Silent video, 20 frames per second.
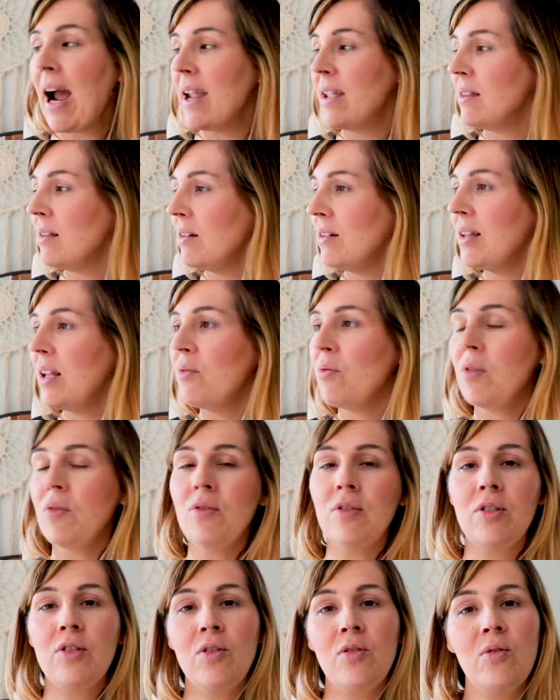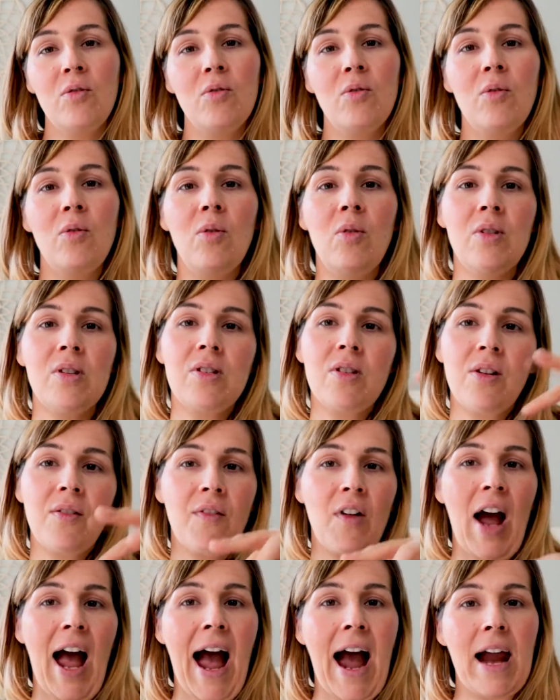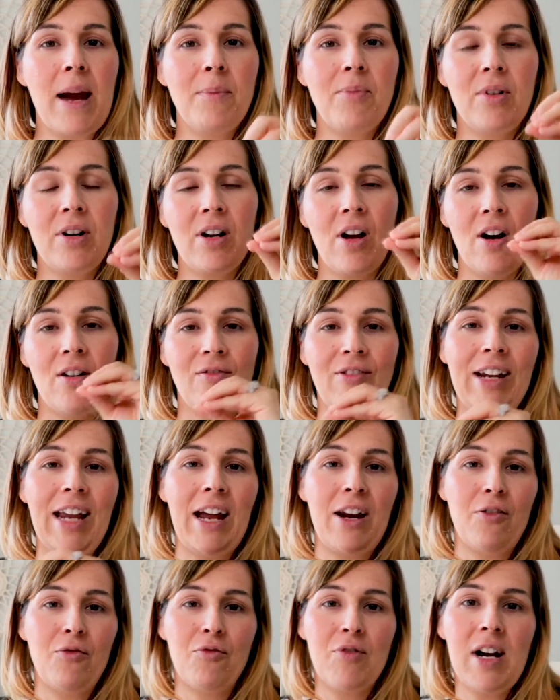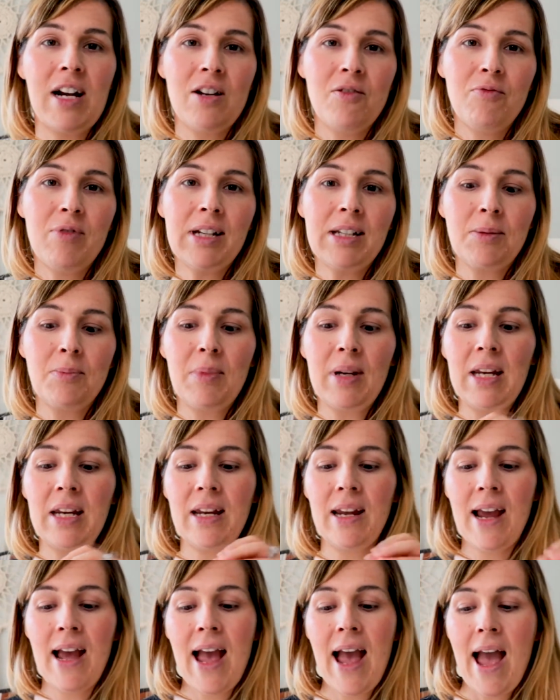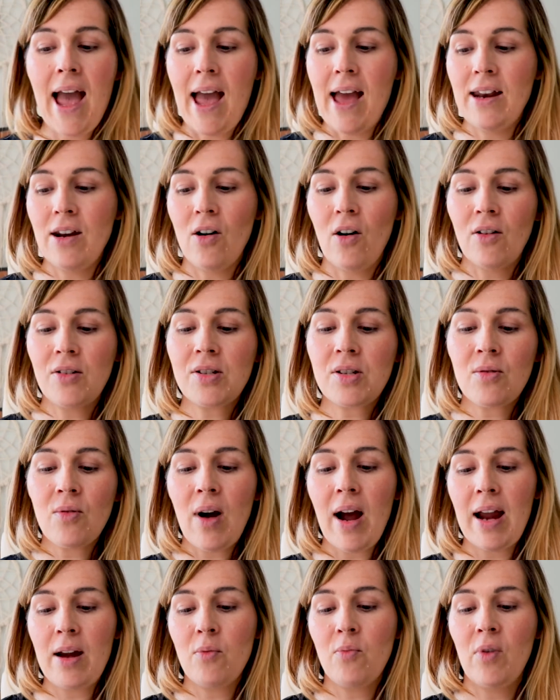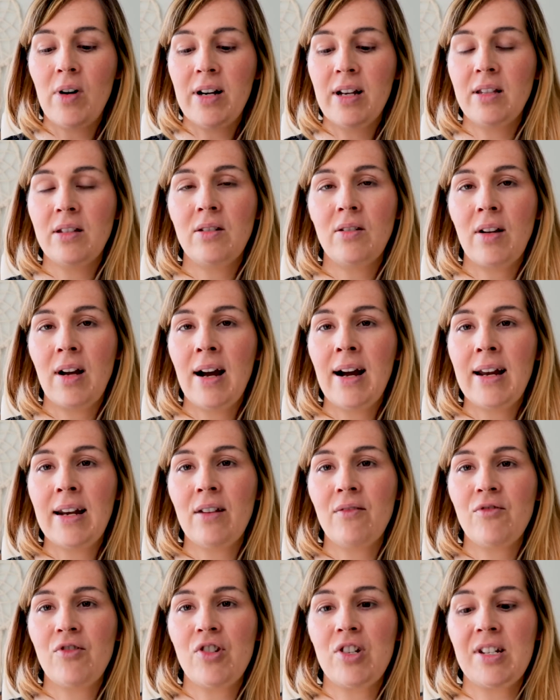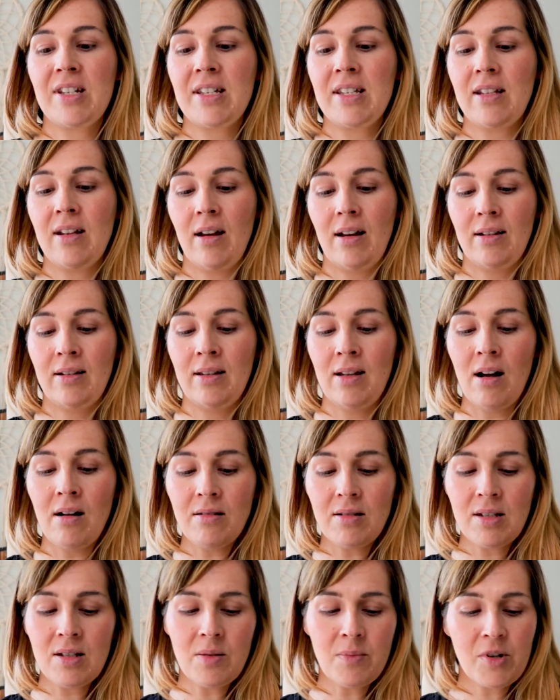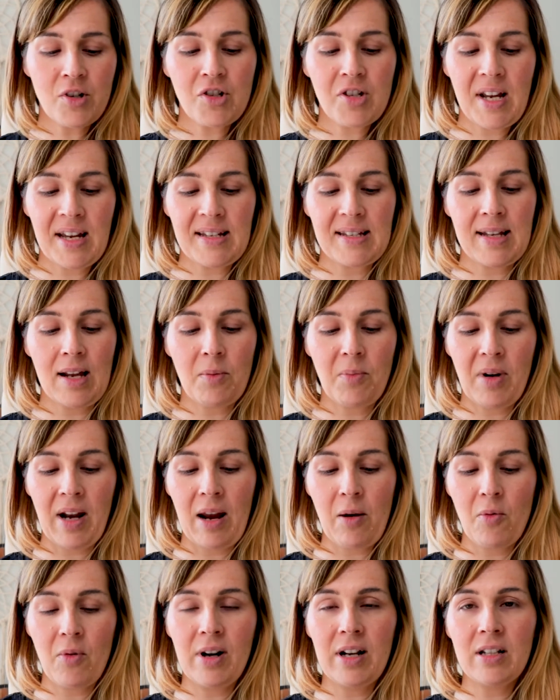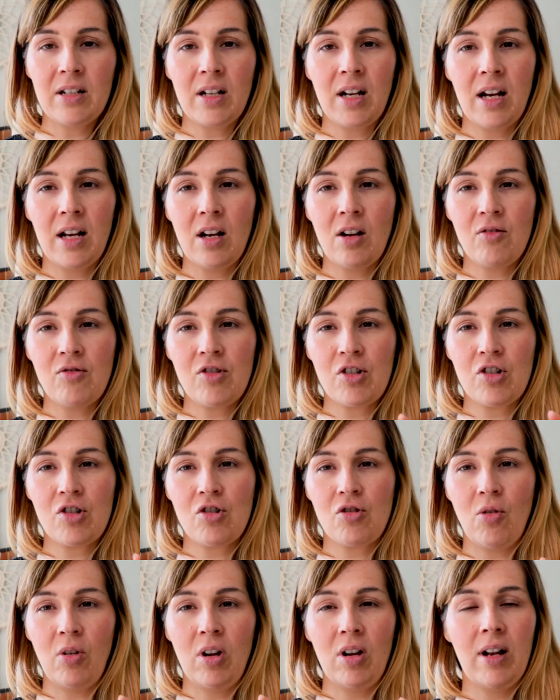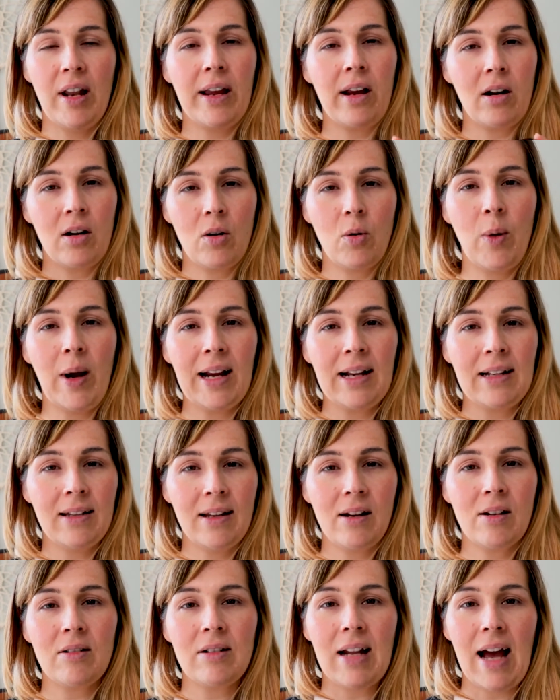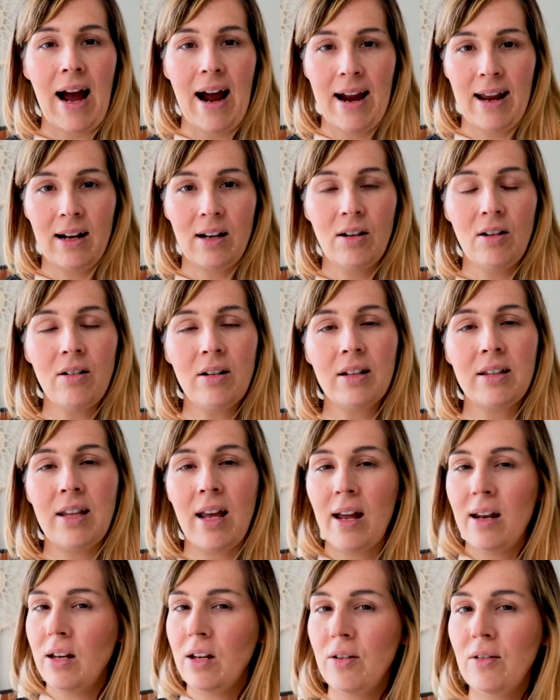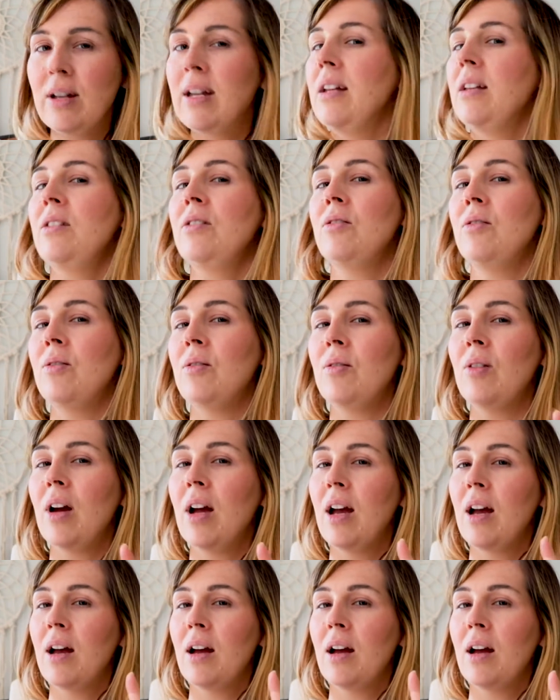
I thought that we would do sort of a hybrid of get ready with me, and also I wanted to kind of just not so much test out, but I wanted to kind of just show you like a quick little eye look that you can do